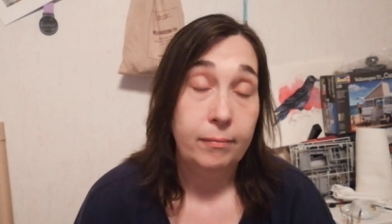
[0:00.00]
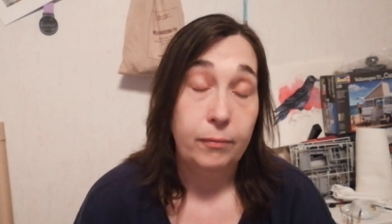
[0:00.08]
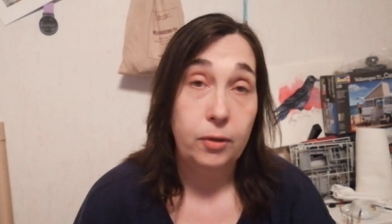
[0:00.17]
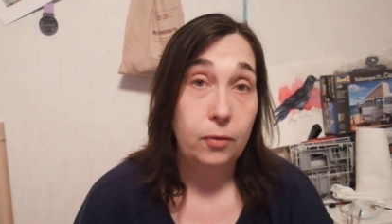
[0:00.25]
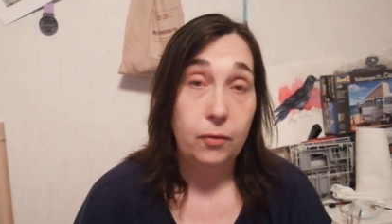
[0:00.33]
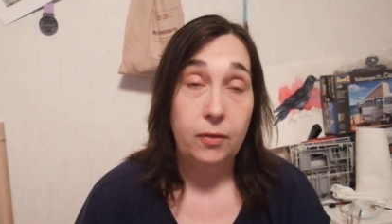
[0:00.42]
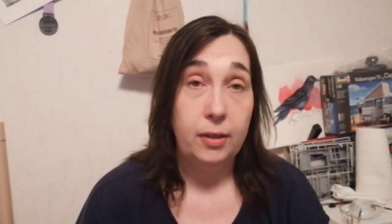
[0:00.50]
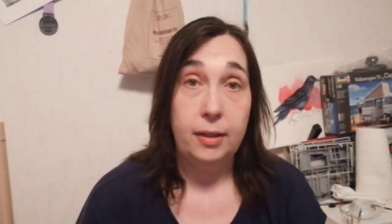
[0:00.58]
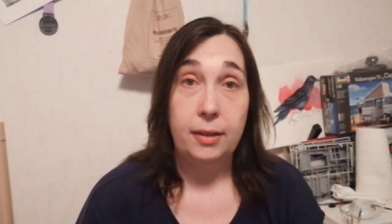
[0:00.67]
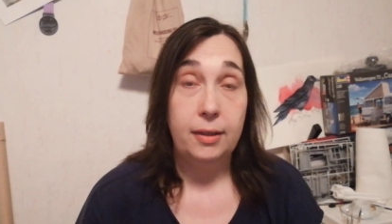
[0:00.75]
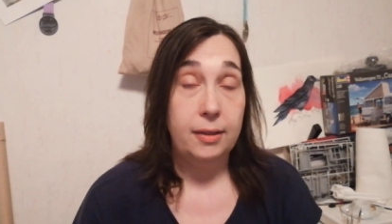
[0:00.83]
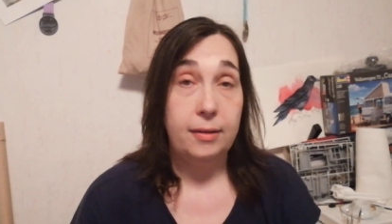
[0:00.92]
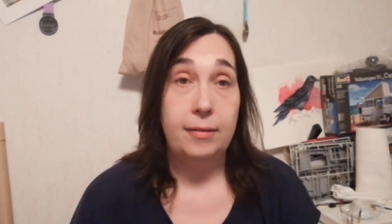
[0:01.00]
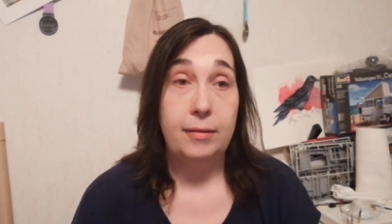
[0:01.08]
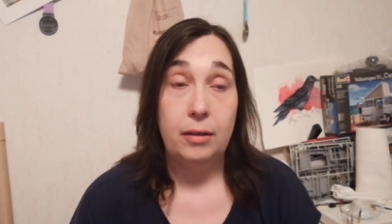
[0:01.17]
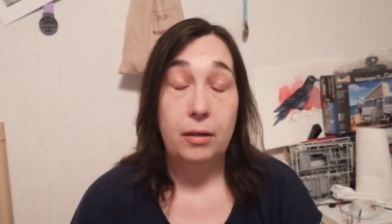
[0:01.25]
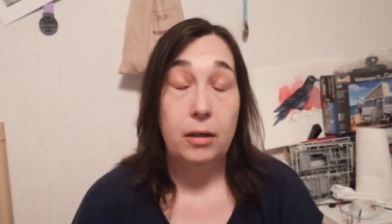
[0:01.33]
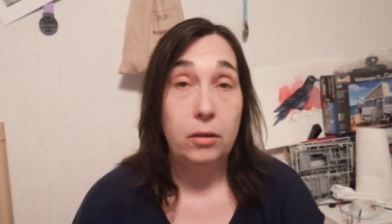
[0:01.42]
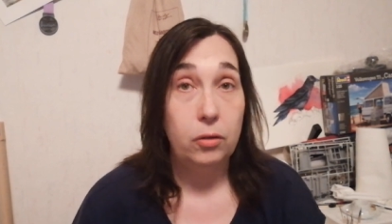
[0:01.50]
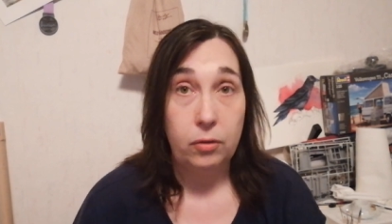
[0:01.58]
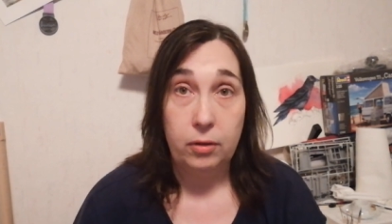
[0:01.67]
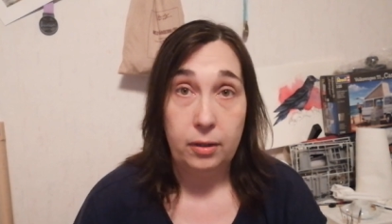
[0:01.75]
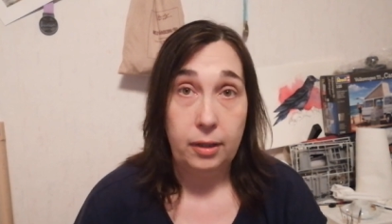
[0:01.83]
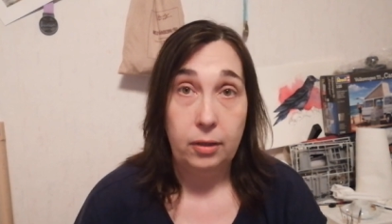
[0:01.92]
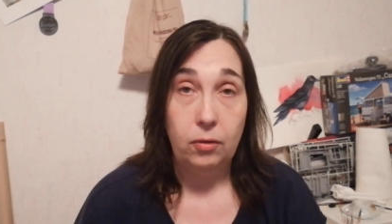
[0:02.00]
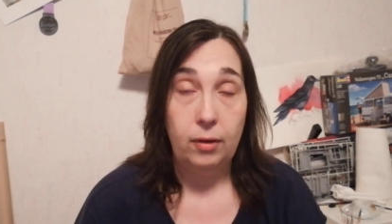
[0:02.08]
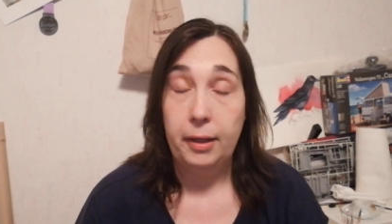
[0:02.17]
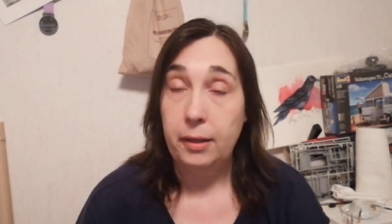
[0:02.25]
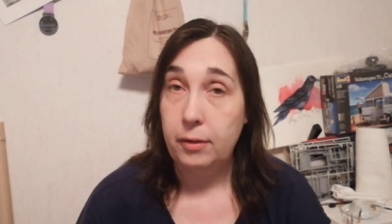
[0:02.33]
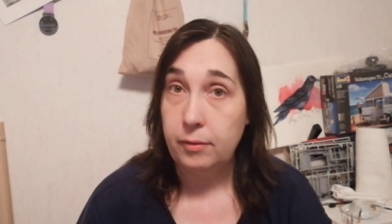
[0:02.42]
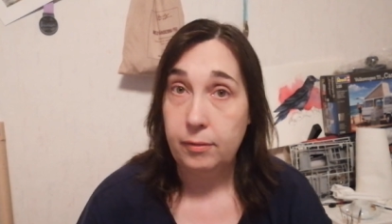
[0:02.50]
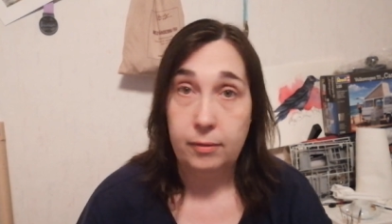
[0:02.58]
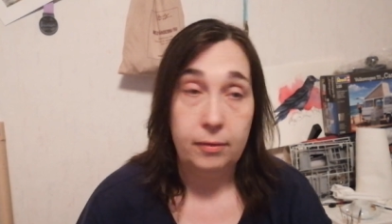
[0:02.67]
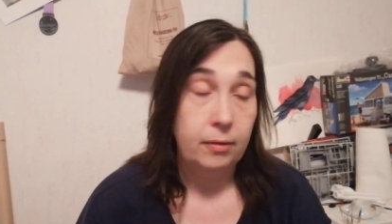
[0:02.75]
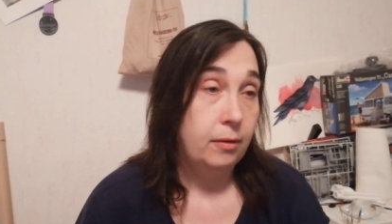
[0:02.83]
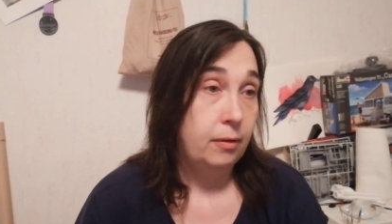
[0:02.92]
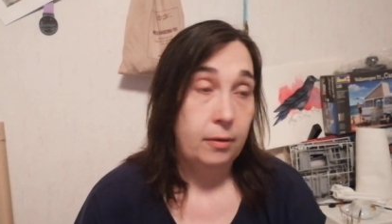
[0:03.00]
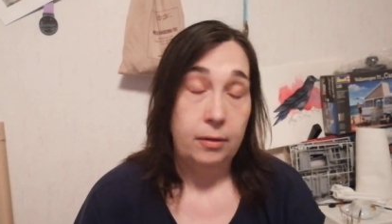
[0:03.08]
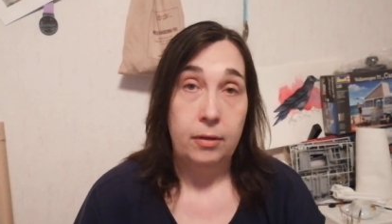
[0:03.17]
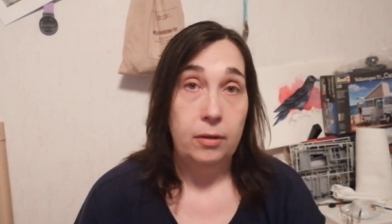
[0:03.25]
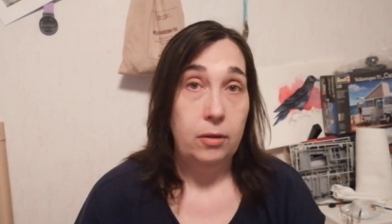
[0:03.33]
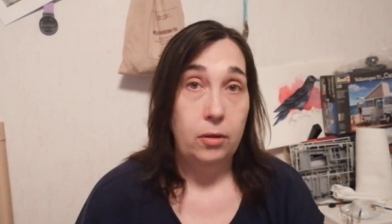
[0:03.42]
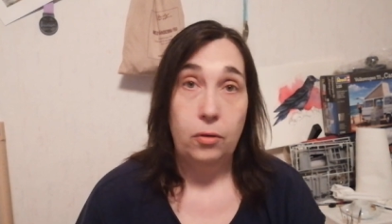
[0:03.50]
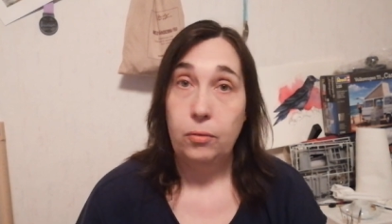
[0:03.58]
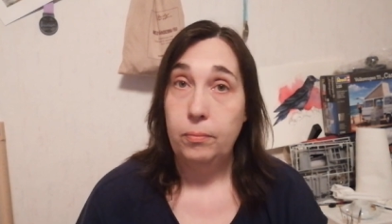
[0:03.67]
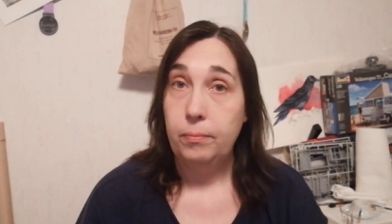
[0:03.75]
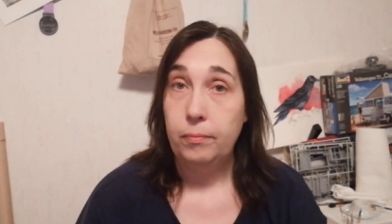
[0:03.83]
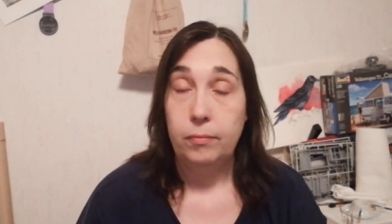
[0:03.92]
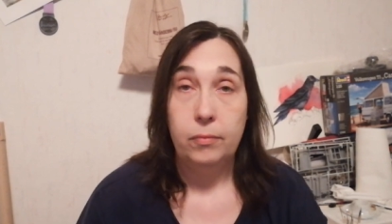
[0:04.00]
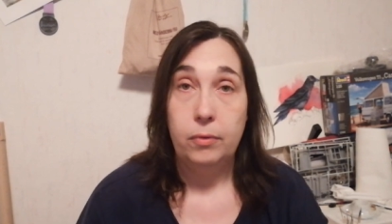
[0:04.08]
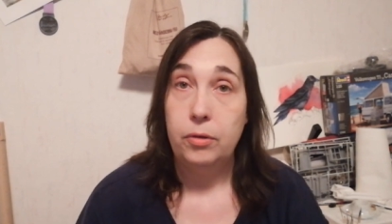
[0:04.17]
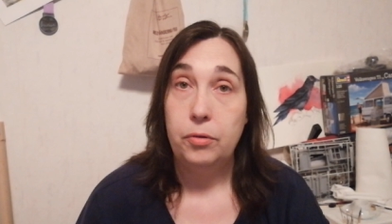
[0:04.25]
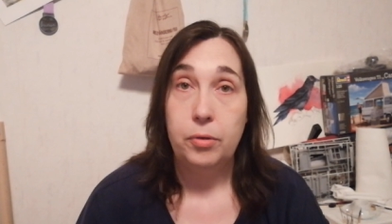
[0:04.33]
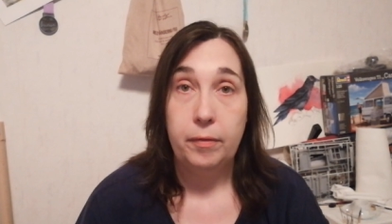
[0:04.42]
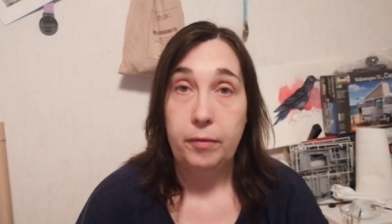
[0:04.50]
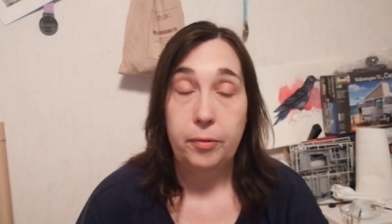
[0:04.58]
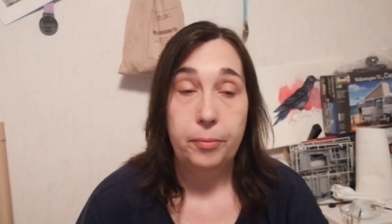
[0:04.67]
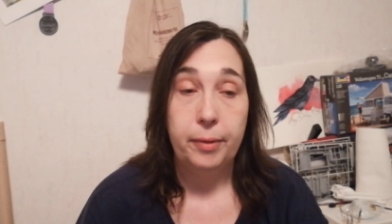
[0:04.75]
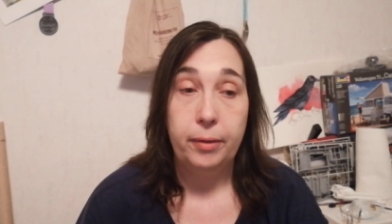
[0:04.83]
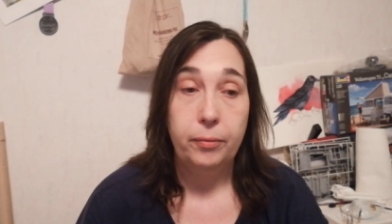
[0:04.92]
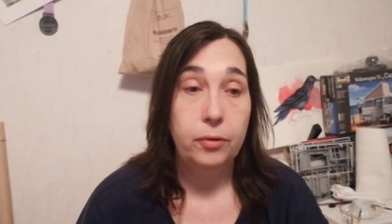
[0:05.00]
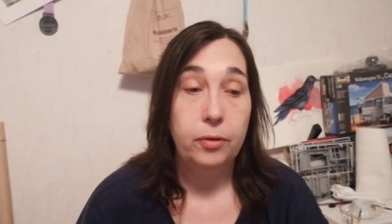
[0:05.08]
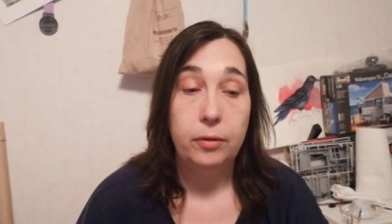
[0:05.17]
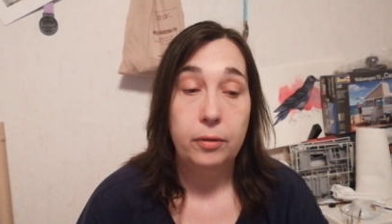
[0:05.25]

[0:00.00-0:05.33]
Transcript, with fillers: we don't think it's a good thing to let us, you know, travel around.